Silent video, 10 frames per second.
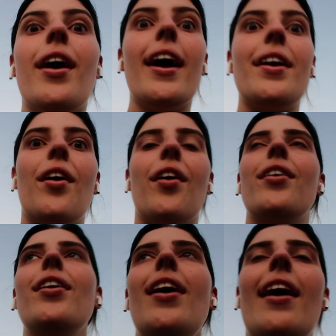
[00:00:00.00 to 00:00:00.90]
I
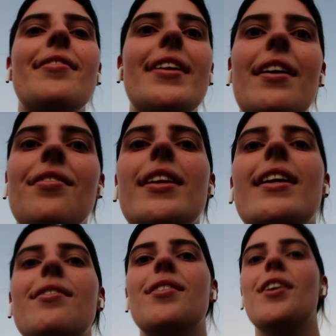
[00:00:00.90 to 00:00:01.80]
go, haven't even
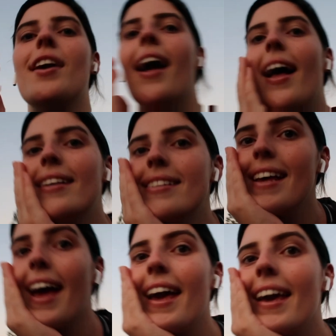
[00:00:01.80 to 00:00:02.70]
given you guys
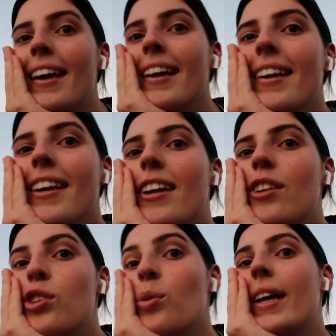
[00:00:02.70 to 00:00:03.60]
a
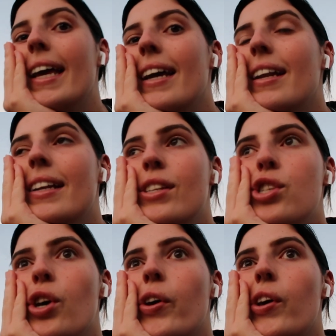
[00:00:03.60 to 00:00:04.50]
tour yet.
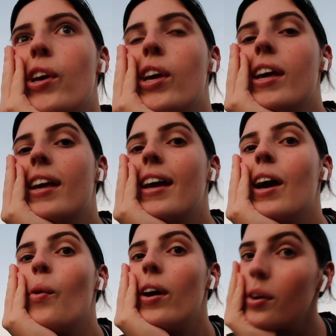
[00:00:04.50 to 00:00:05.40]
So
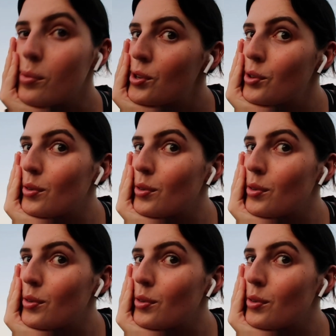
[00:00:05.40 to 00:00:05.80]
welcome to the